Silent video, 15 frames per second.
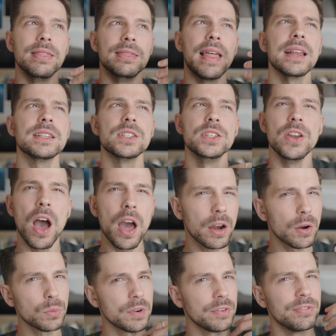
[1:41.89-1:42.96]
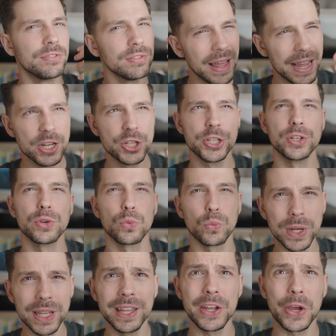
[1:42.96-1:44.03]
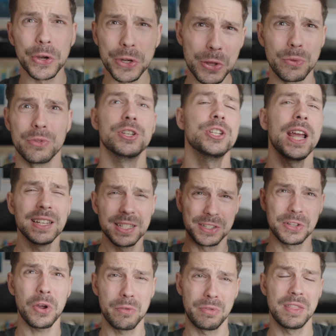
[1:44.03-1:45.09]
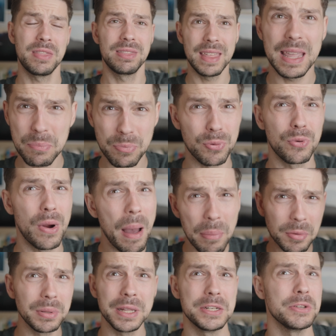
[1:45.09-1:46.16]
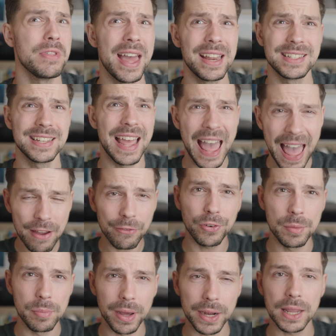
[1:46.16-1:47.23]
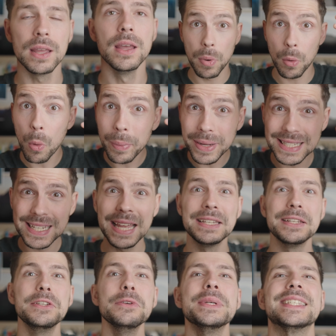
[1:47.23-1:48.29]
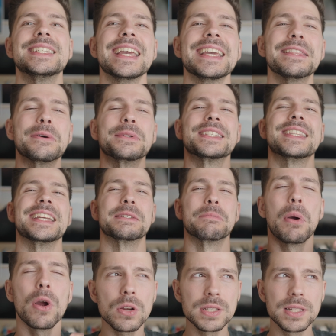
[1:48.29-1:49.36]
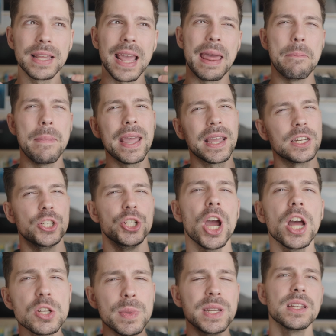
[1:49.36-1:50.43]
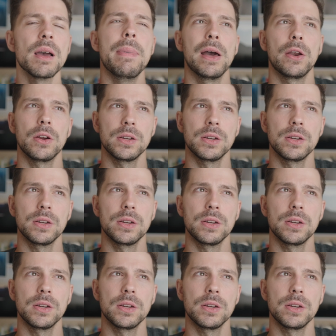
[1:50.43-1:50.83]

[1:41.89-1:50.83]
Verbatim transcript: that's not a reflection really on you. The chances are that they probably do that to everybody. But what we tend to do is take those things personally and make a judgment about